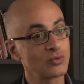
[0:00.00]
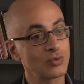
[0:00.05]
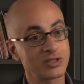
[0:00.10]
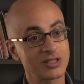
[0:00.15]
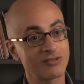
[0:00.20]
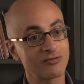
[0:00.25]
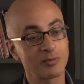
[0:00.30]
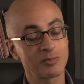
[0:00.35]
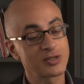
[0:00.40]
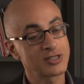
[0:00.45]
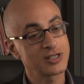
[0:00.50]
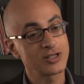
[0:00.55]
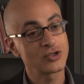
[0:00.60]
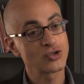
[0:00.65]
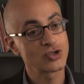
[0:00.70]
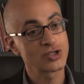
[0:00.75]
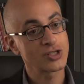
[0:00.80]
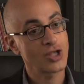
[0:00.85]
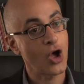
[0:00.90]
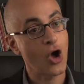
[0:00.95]
whatever
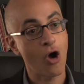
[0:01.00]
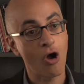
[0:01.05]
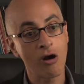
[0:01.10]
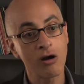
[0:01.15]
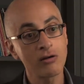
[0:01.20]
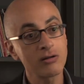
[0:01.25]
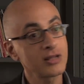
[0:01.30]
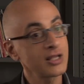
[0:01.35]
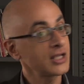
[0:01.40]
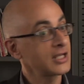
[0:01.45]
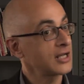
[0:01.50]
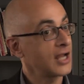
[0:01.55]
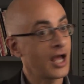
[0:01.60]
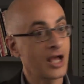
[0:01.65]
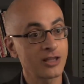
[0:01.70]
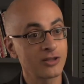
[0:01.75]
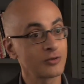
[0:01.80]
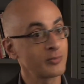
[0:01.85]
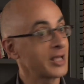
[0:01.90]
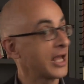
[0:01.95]
procedures are, they can
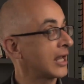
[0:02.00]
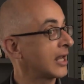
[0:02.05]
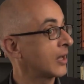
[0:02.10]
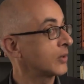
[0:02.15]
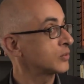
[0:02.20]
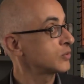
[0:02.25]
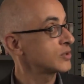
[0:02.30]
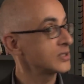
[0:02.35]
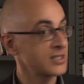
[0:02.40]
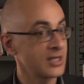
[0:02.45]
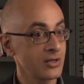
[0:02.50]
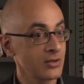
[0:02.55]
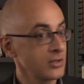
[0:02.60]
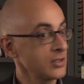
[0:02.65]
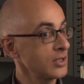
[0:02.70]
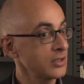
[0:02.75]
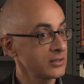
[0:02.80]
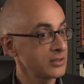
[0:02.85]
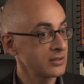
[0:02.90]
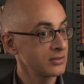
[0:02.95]
either be allowed to stay or
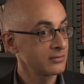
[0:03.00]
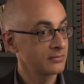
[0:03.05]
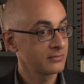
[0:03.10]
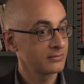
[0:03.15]
not.